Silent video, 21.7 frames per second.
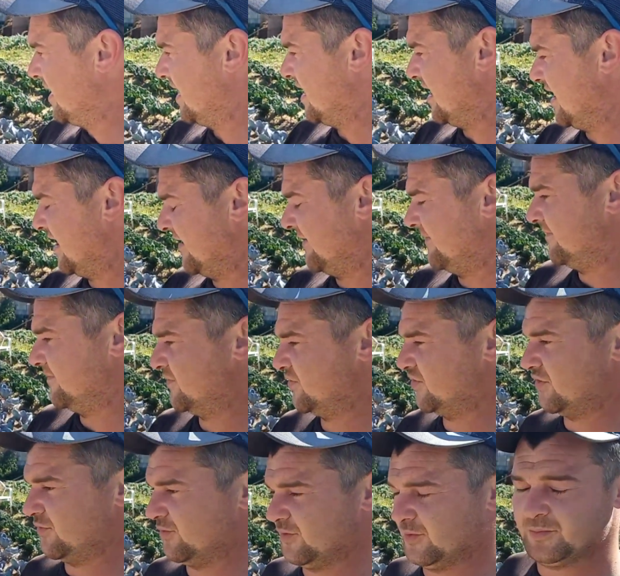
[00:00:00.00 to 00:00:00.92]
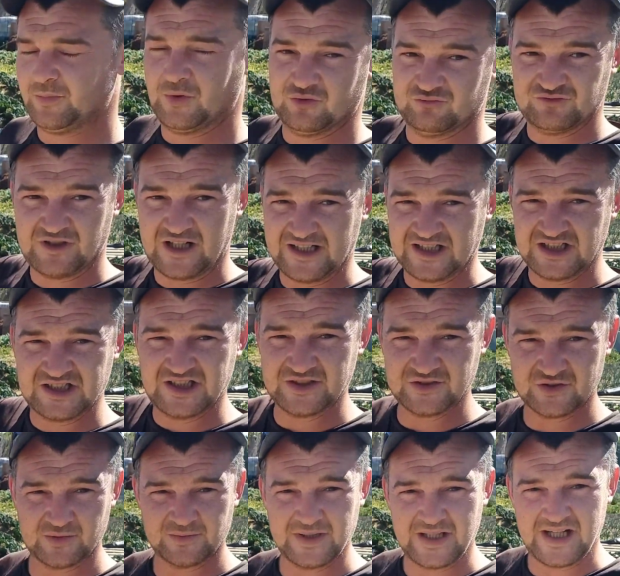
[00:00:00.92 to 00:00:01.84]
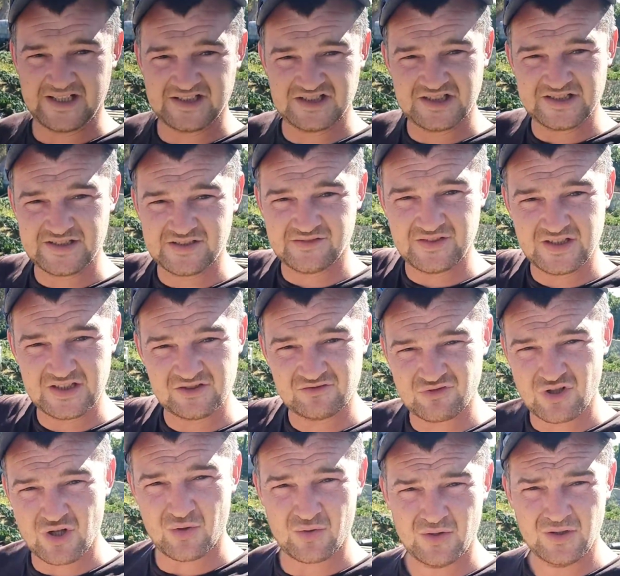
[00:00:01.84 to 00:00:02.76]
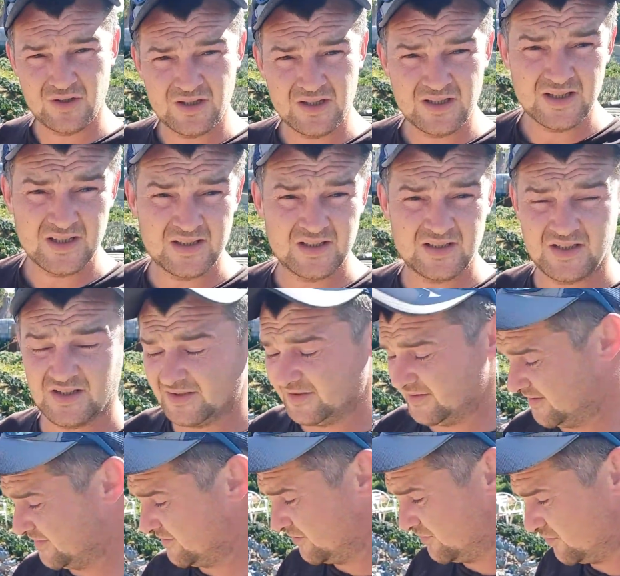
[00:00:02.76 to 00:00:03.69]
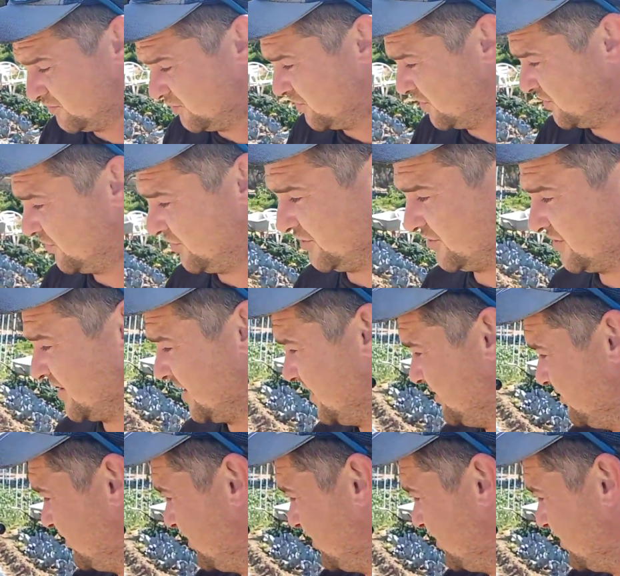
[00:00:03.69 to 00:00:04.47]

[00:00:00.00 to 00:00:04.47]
So we'll put radishes up the edges of each row, and we'll just keep